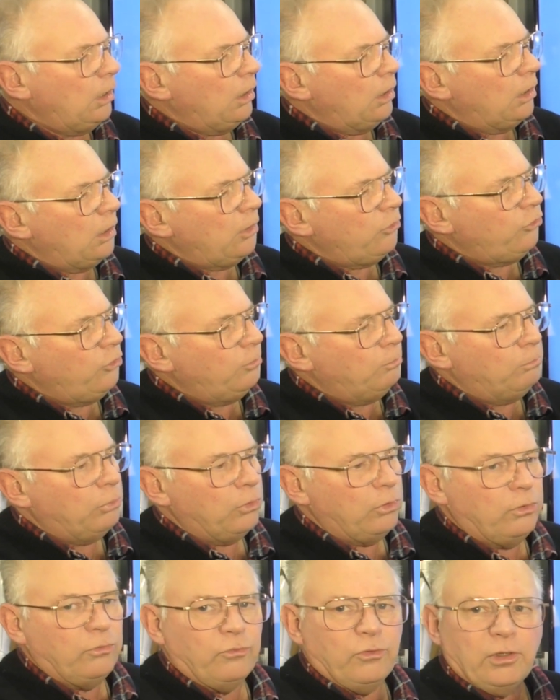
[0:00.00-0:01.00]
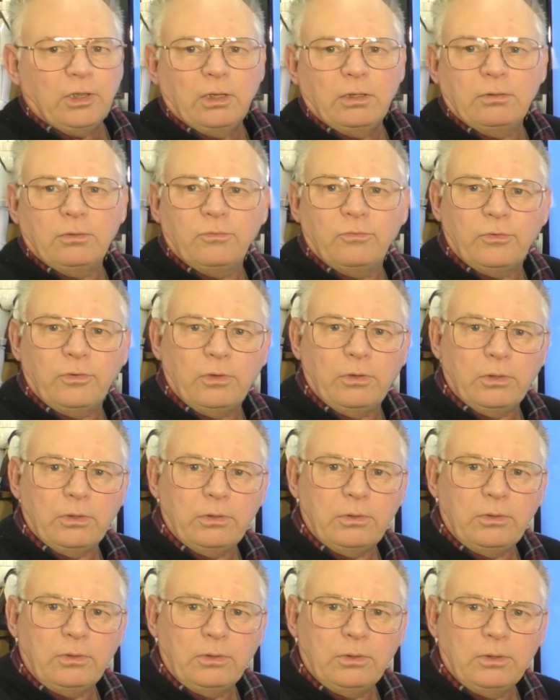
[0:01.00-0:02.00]
it actually burns the
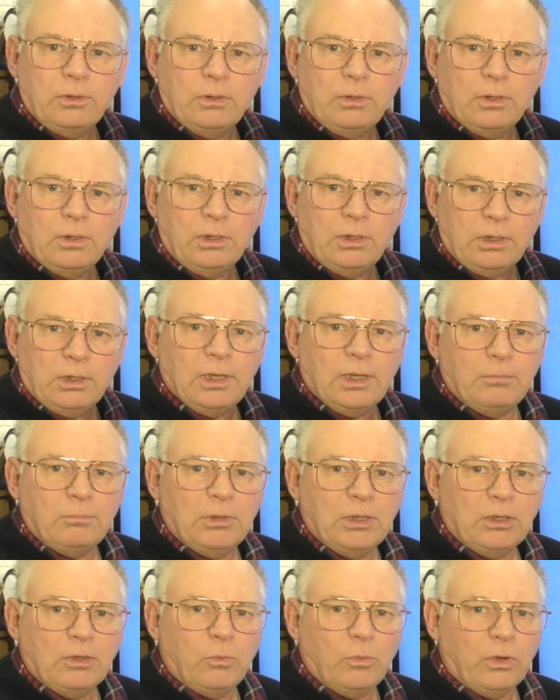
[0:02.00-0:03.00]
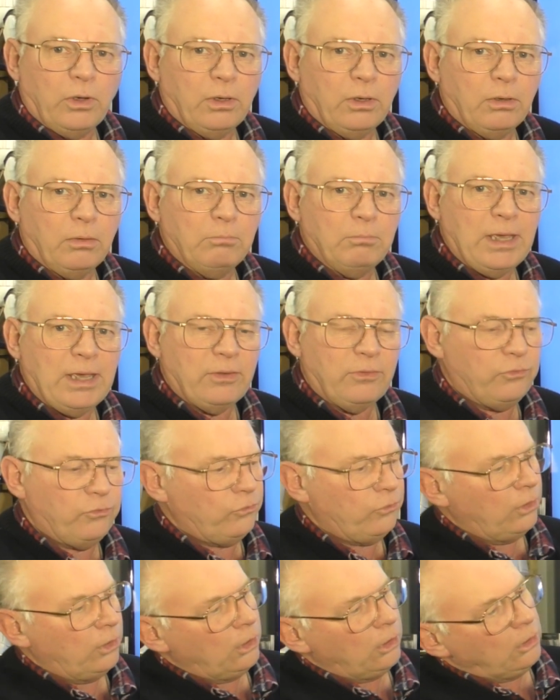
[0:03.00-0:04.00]
underside and it can make quite a
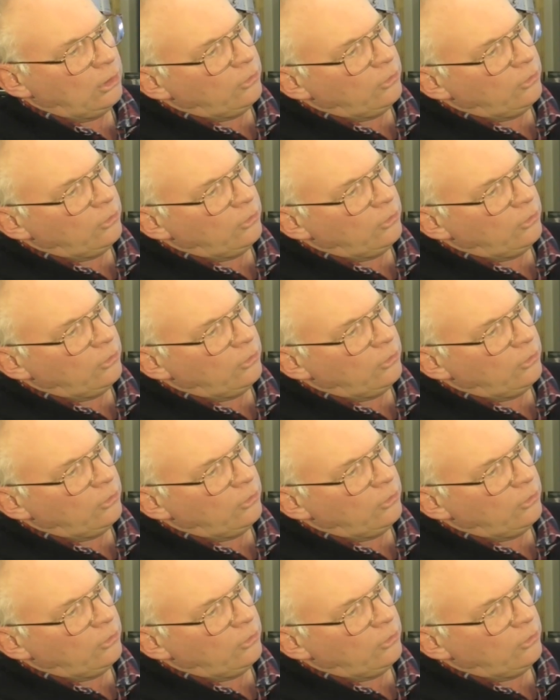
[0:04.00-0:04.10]
mess.